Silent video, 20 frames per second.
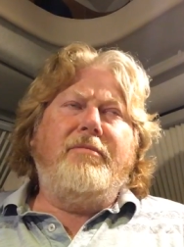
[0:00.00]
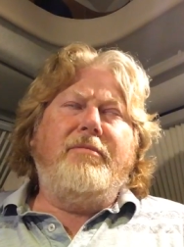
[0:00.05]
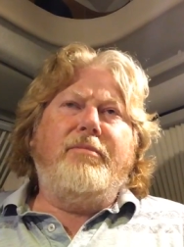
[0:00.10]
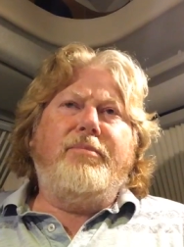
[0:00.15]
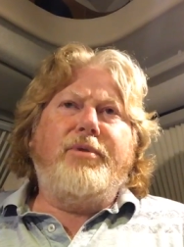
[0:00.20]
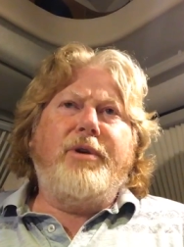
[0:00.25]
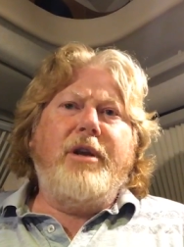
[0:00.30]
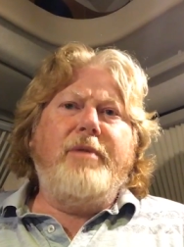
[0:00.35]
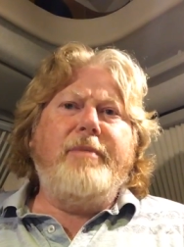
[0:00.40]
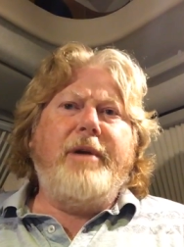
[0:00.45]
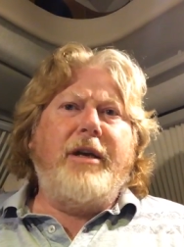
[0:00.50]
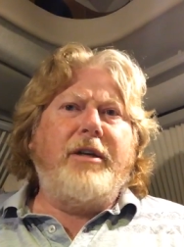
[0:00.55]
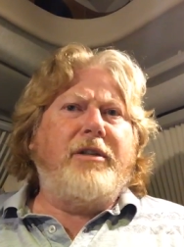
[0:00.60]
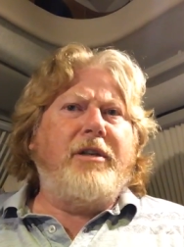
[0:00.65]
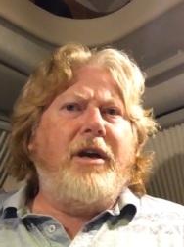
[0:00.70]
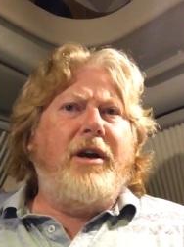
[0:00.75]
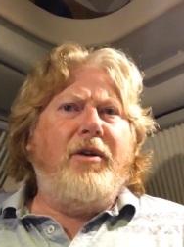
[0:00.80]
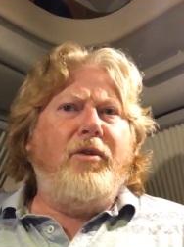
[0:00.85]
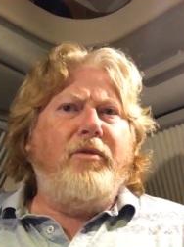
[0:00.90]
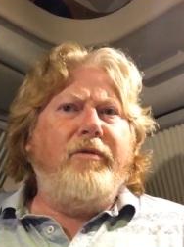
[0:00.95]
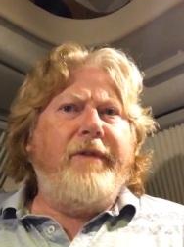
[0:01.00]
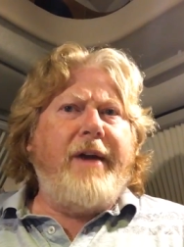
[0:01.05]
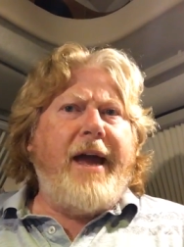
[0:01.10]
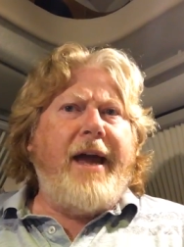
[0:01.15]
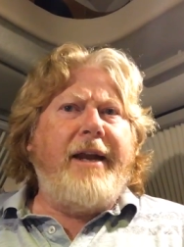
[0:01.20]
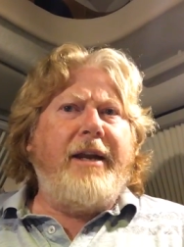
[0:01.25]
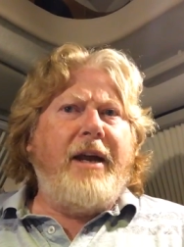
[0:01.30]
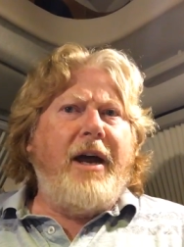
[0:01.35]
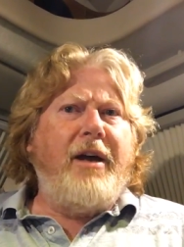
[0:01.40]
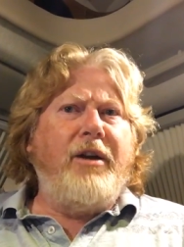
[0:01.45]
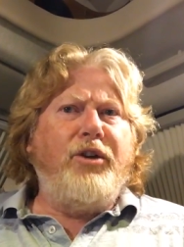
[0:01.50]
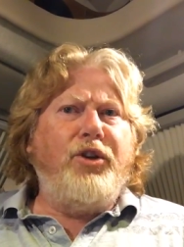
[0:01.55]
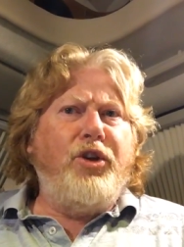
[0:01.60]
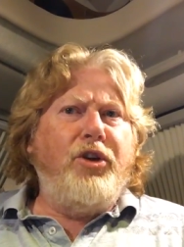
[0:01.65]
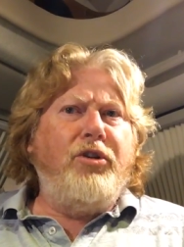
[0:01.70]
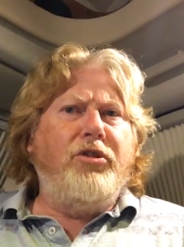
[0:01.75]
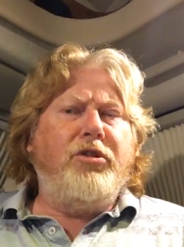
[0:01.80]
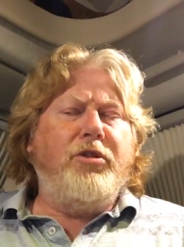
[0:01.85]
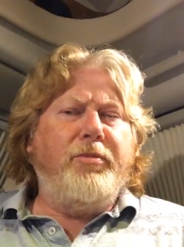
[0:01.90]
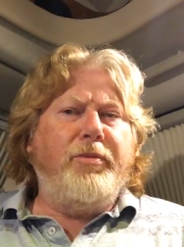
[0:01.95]
pretty much the whole van
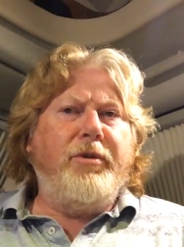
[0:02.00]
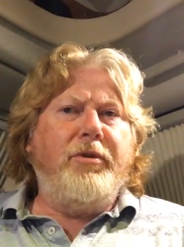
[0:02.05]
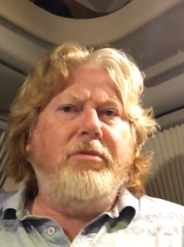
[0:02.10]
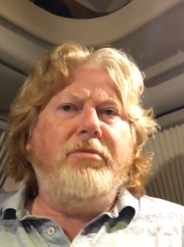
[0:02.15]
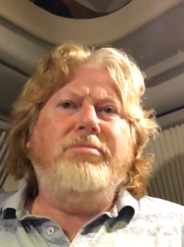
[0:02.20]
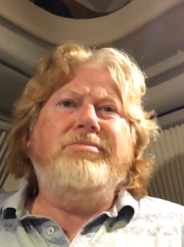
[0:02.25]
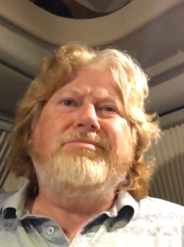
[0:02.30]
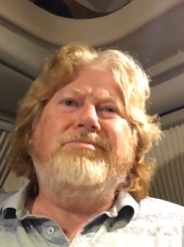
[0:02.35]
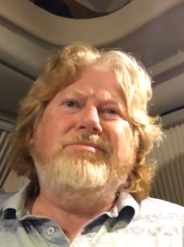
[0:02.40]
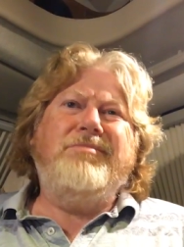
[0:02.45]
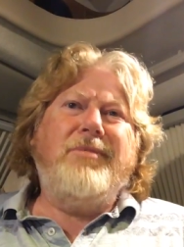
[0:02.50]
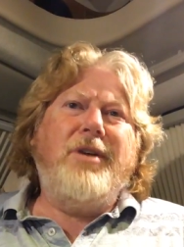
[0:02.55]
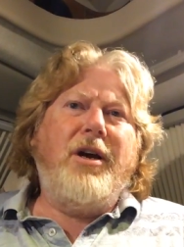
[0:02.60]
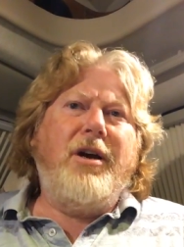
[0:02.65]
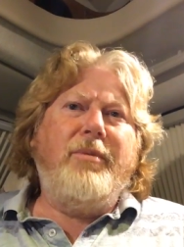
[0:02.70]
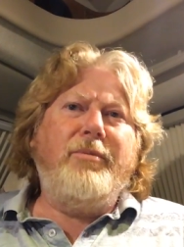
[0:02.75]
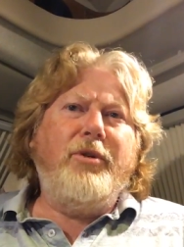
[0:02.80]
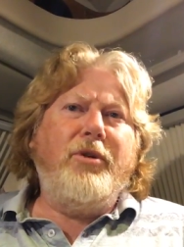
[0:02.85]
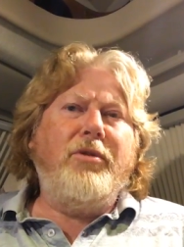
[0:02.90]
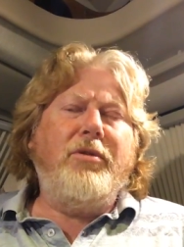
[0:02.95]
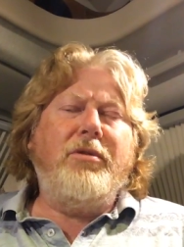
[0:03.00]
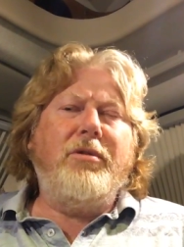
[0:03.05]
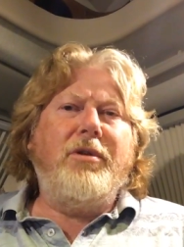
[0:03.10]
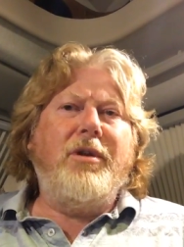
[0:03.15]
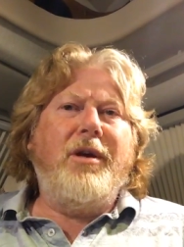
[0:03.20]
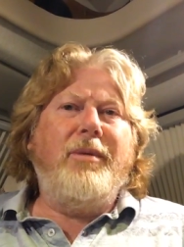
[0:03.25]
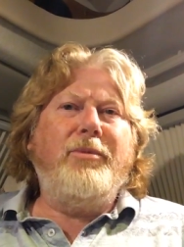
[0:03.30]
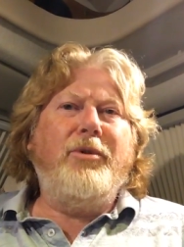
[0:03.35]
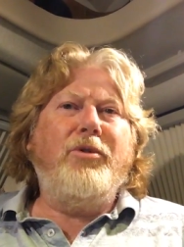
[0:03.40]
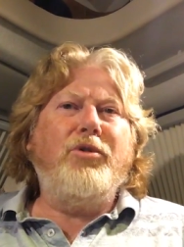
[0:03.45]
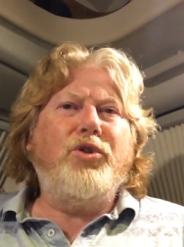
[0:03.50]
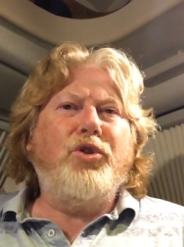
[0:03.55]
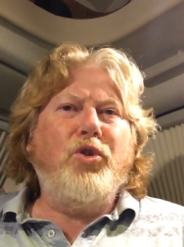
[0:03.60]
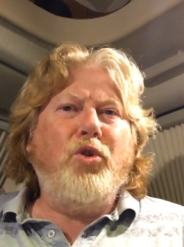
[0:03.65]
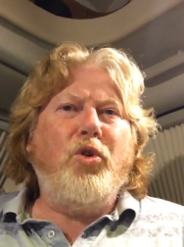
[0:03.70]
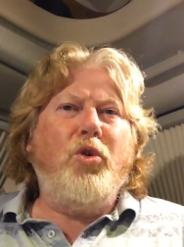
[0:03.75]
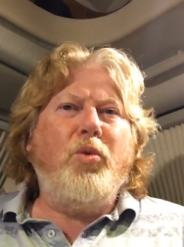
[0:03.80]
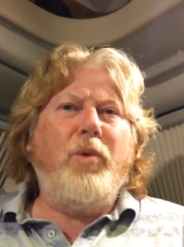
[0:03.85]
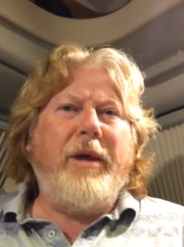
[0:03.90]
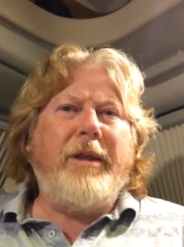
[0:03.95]
unusable, I'm not
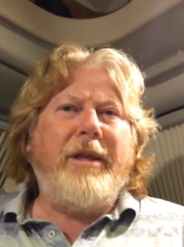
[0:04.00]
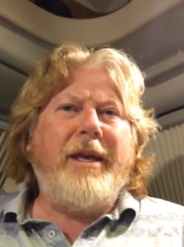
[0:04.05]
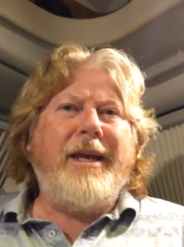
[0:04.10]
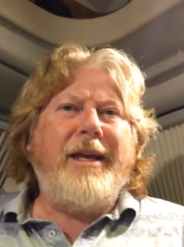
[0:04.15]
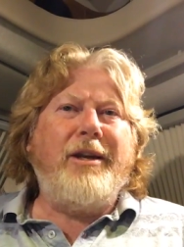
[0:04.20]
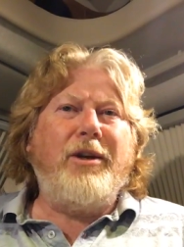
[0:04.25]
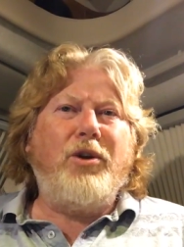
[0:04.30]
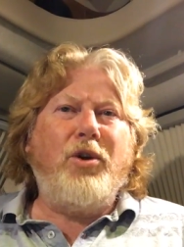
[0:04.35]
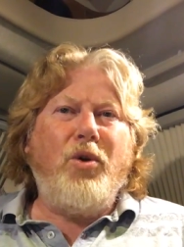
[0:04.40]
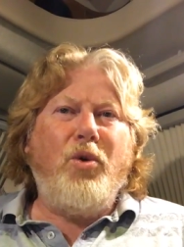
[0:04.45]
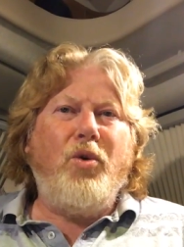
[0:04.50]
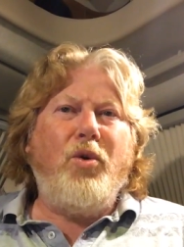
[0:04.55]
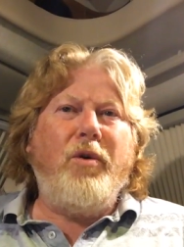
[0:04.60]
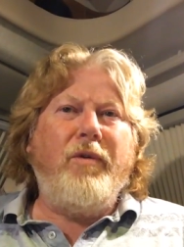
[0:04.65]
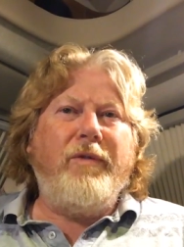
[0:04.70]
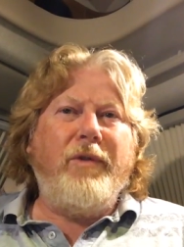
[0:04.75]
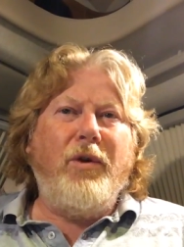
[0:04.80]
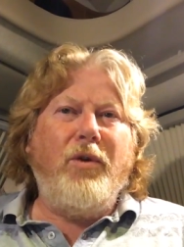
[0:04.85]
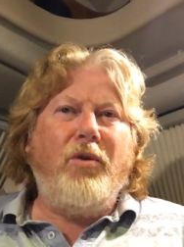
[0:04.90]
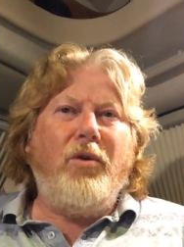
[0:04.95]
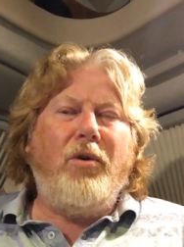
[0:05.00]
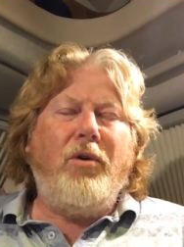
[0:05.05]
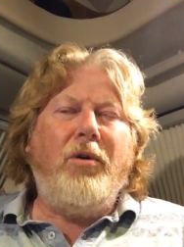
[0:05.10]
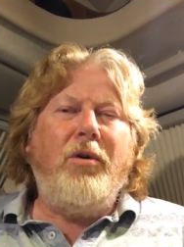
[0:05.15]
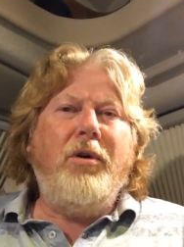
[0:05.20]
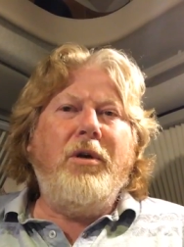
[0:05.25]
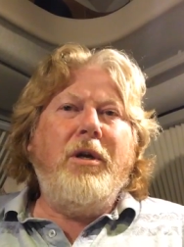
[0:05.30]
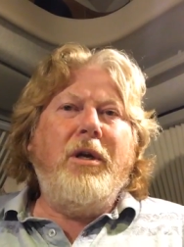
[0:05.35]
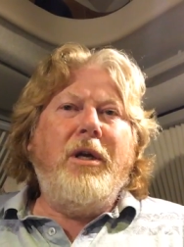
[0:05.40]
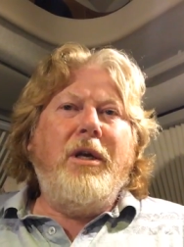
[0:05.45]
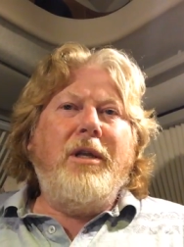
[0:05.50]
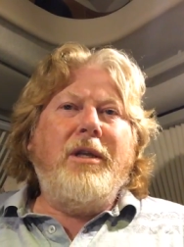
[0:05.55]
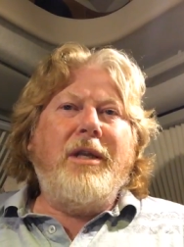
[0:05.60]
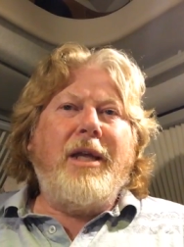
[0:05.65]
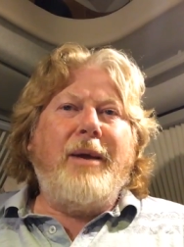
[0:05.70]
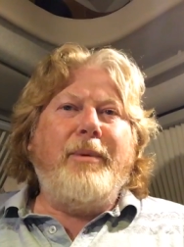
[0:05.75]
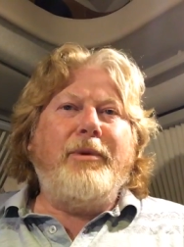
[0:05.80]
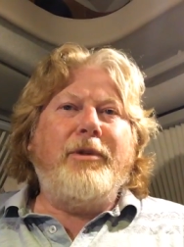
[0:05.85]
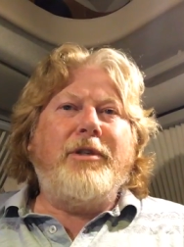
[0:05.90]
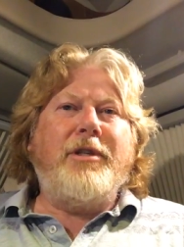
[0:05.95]
sure whether in a court of law they
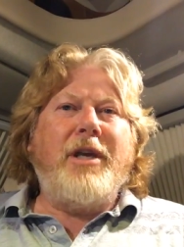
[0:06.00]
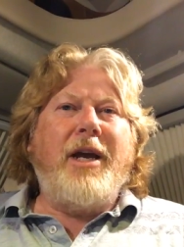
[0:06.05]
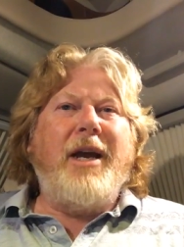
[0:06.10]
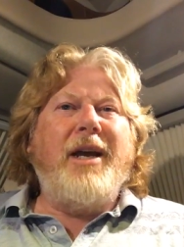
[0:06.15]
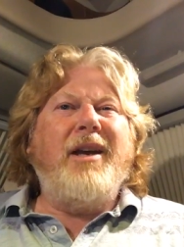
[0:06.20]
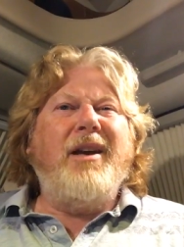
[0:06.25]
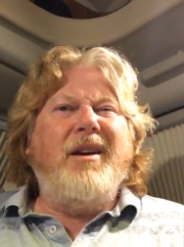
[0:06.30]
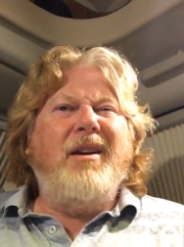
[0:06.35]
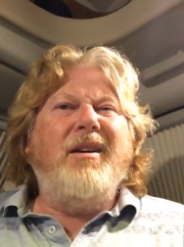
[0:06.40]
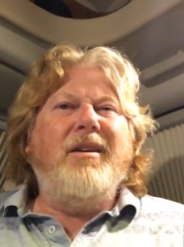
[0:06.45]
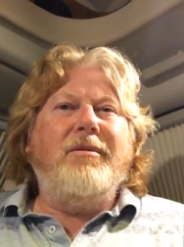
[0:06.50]
would say,